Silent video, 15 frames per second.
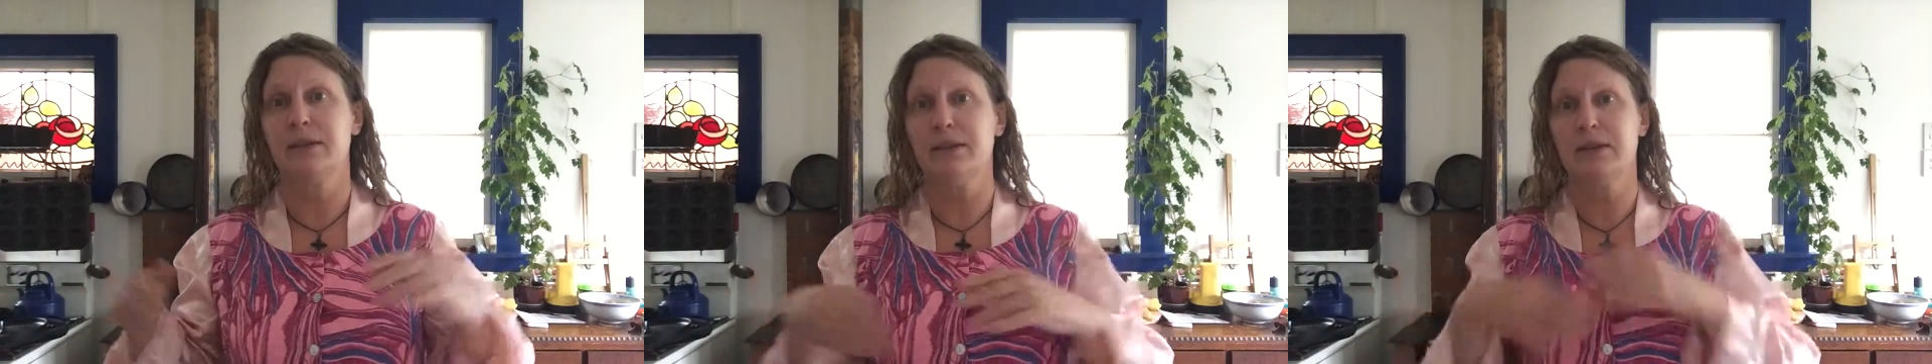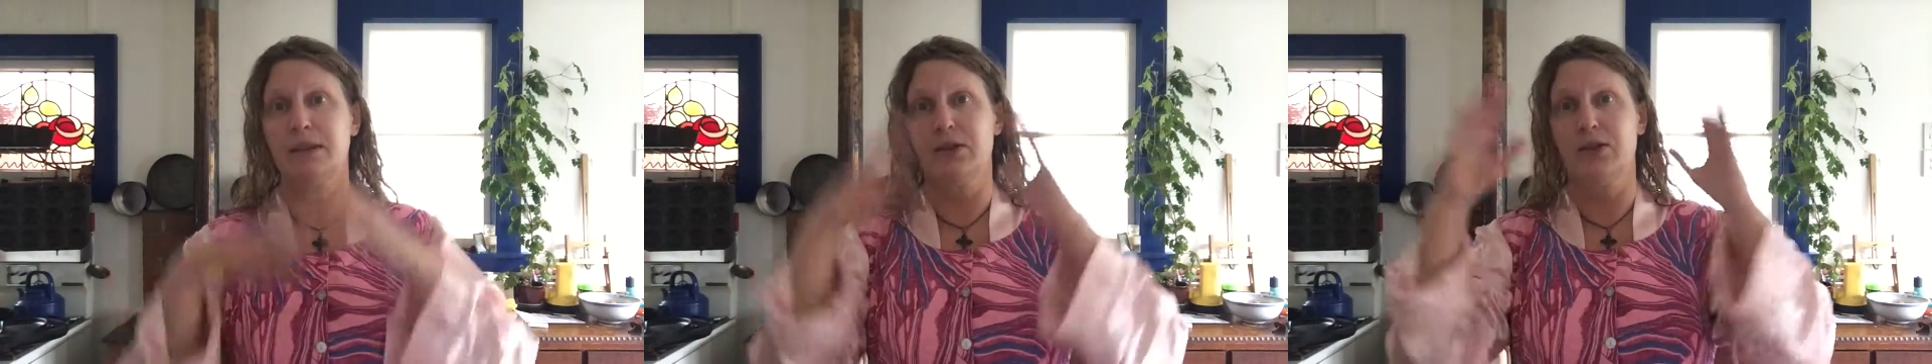
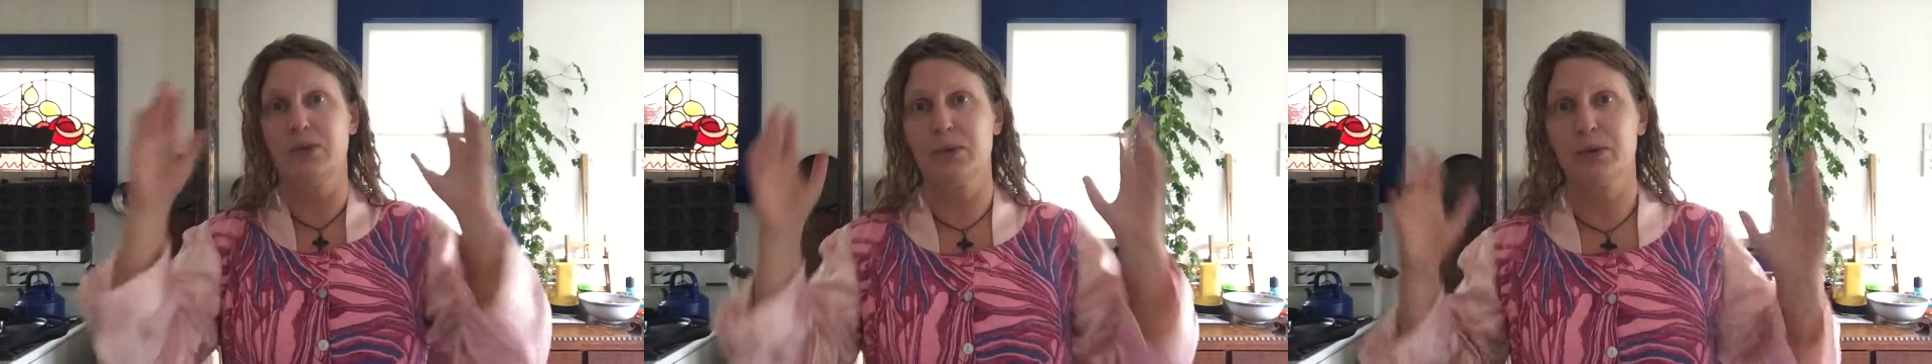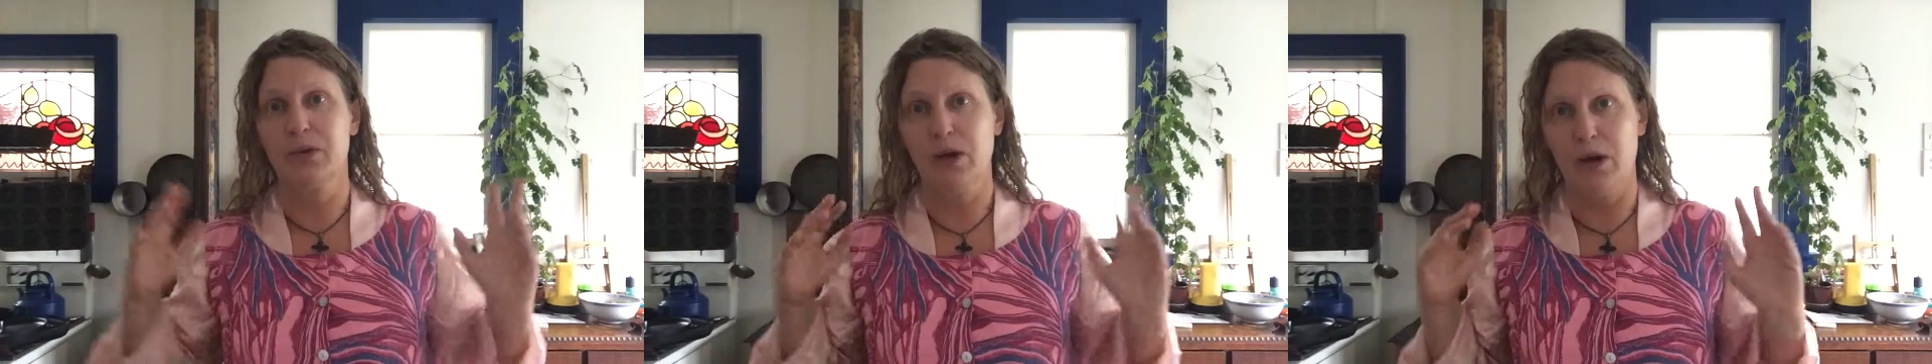things
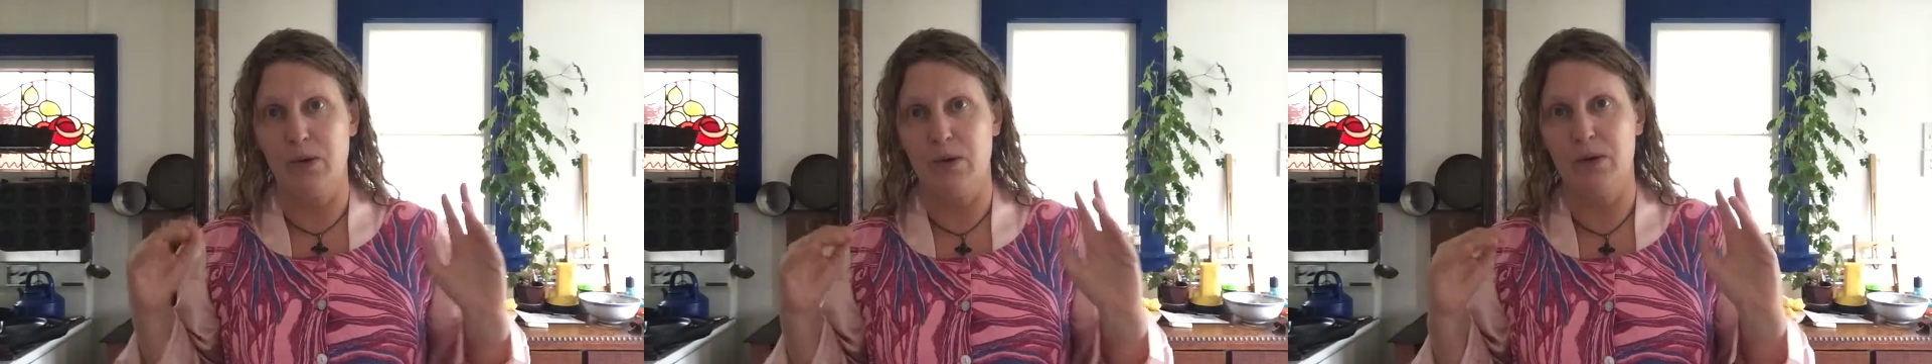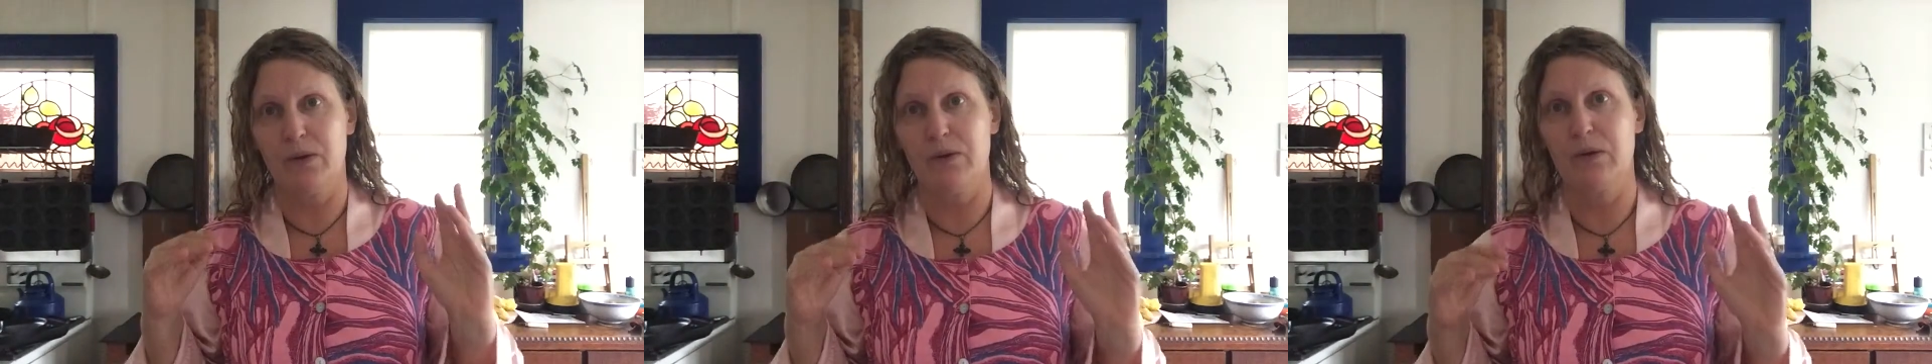would grow
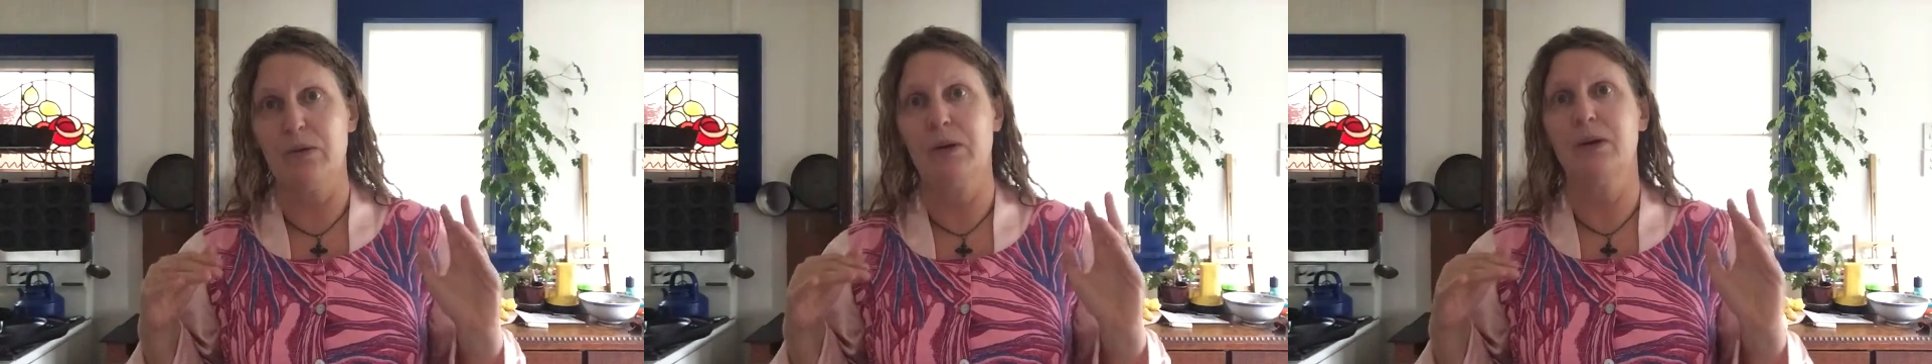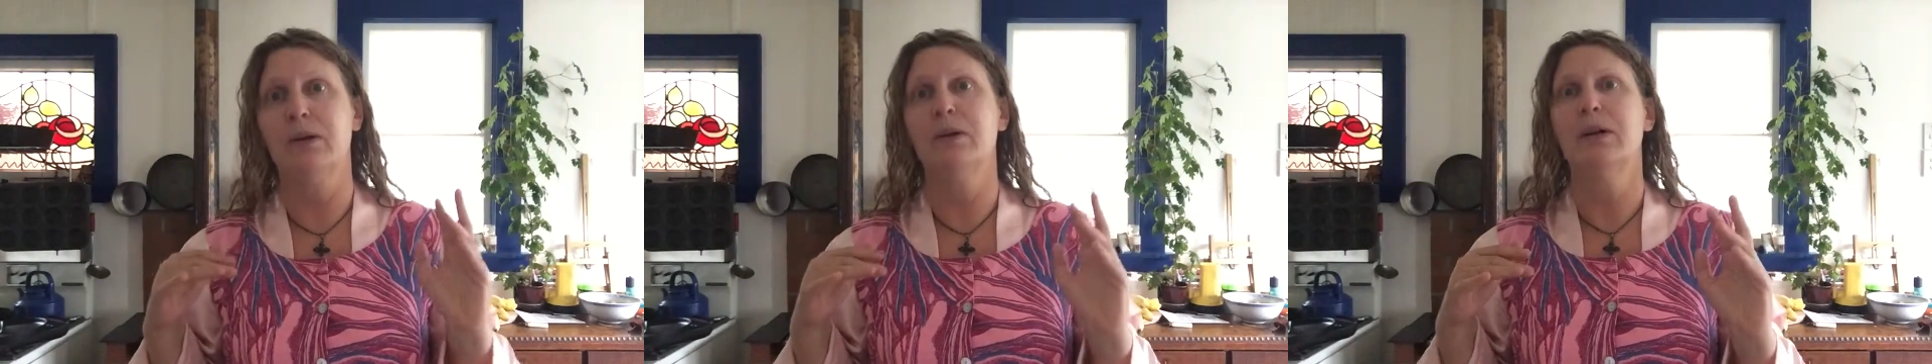on the
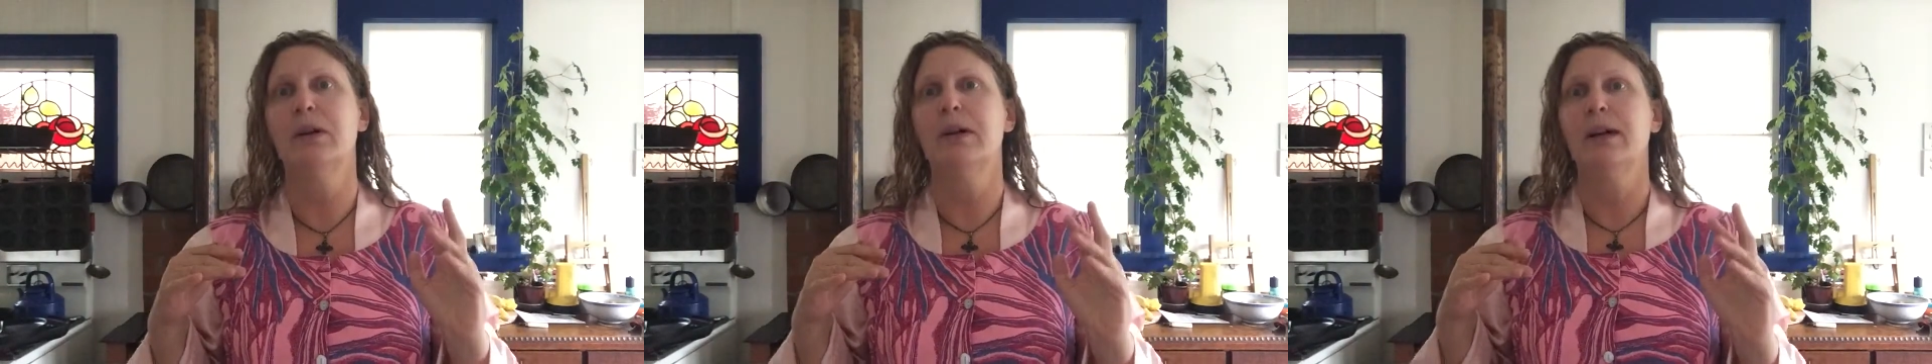wall,